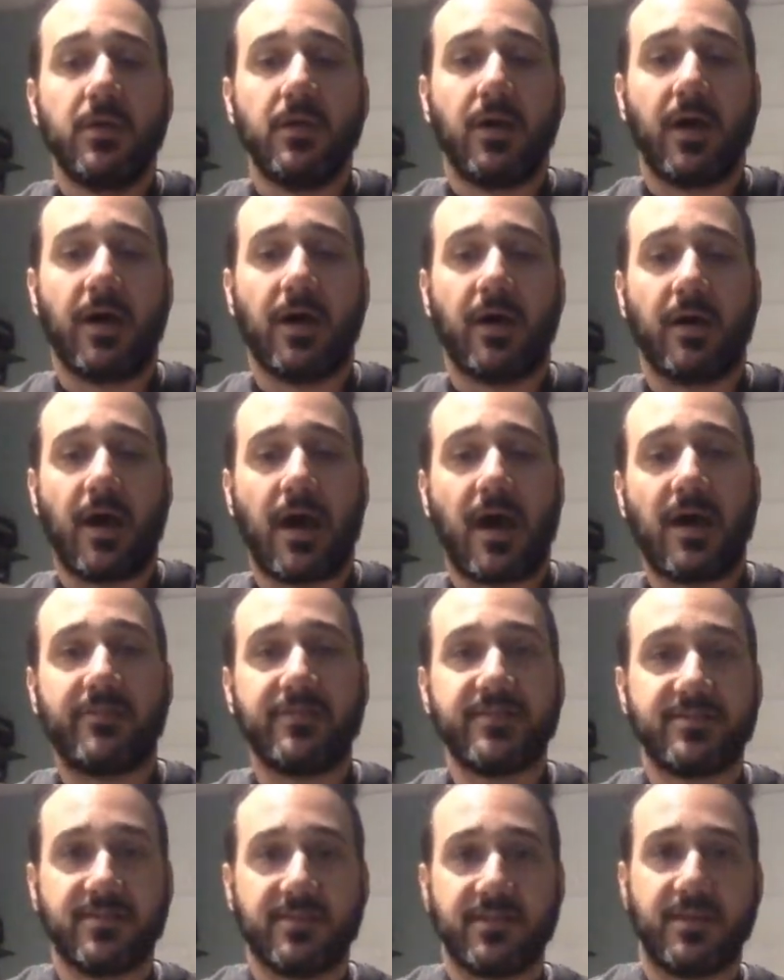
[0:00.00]

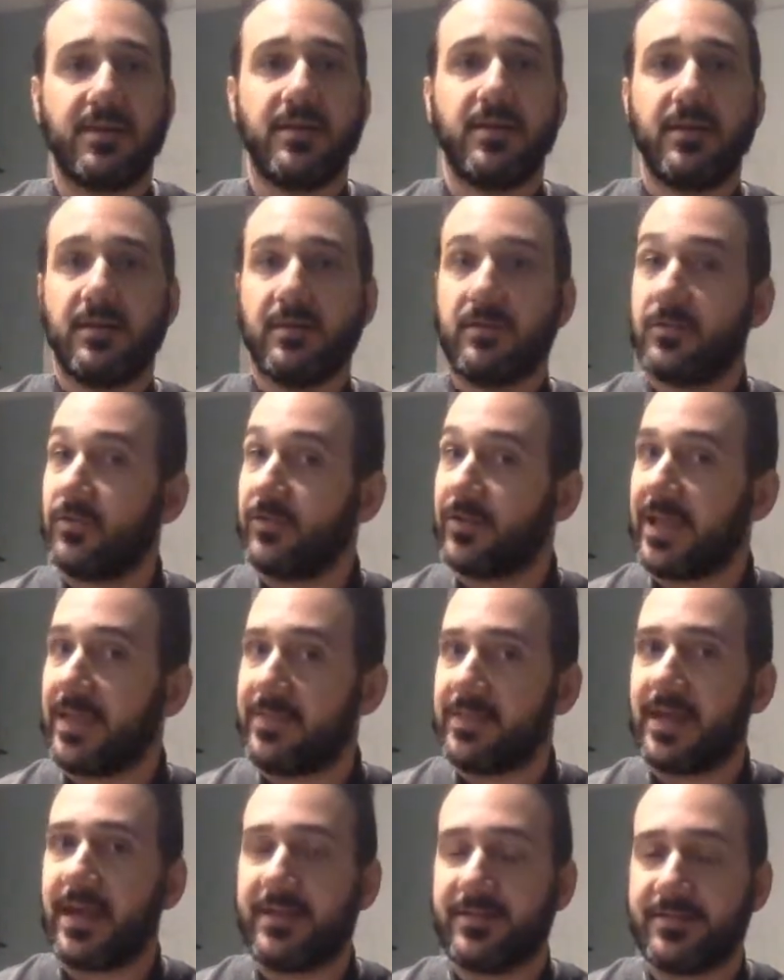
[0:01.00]
Obviously, you're
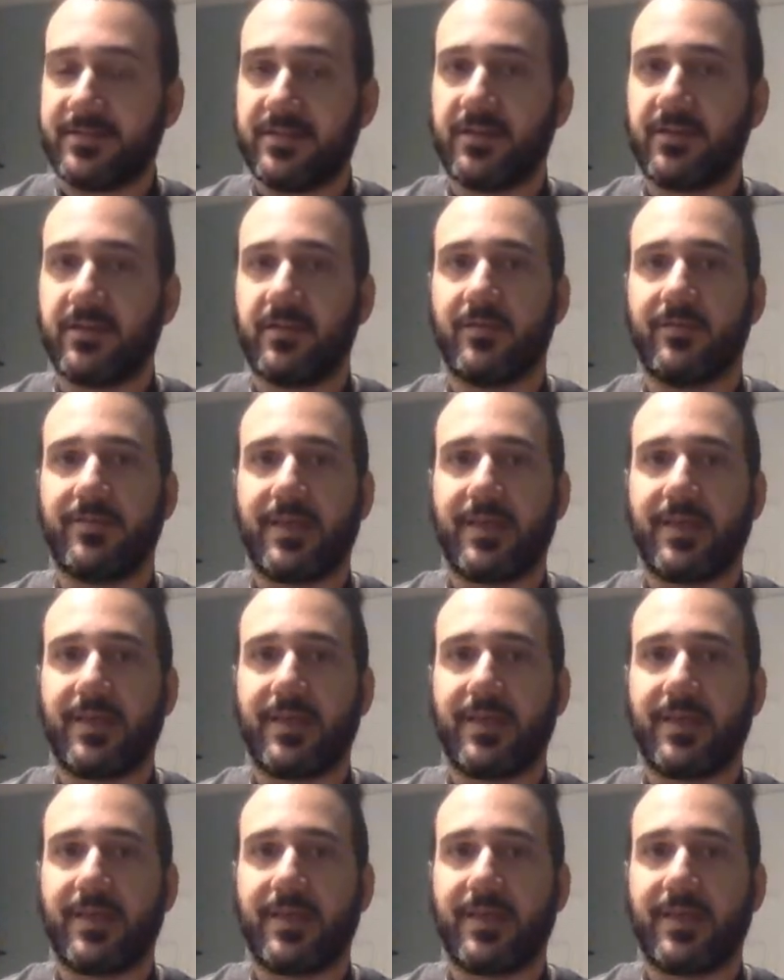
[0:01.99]
getting the idea here.